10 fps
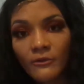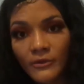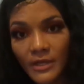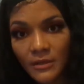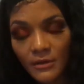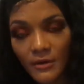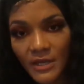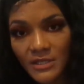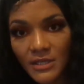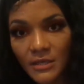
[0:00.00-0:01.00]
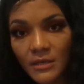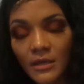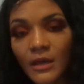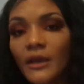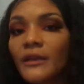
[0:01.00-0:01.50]
read the question,
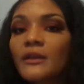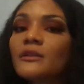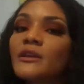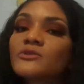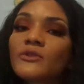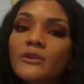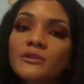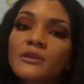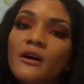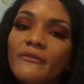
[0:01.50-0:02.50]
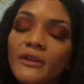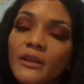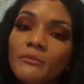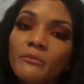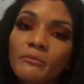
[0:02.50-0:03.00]
and then answer it yourself, and then
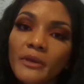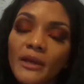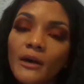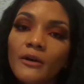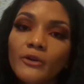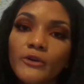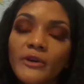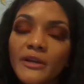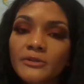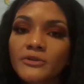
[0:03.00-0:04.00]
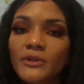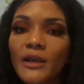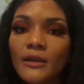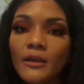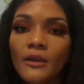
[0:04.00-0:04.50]
pick out your answer
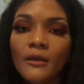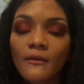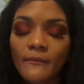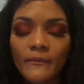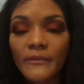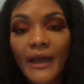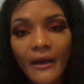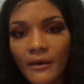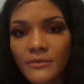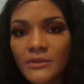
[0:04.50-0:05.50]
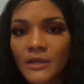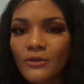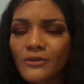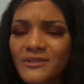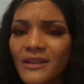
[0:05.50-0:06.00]
that that helps. And
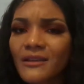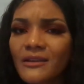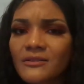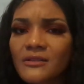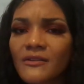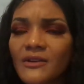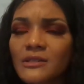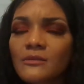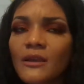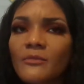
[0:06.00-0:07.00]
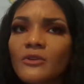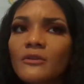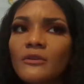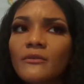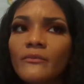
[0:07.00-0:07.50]
don't second guess yourself because sometimes
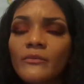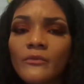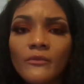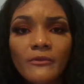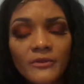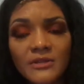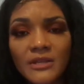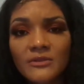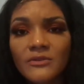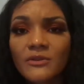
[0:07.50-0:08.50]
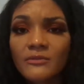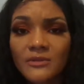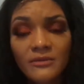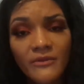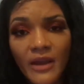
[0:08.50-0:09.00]
you're first answer was
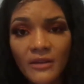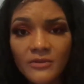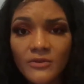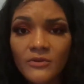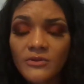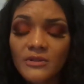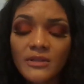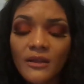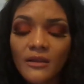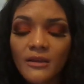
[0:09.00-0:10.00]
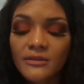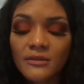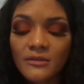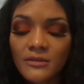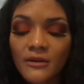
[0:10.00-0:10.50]
the right answer. You're just second guessing
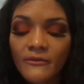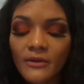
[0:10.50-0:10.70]
yourself.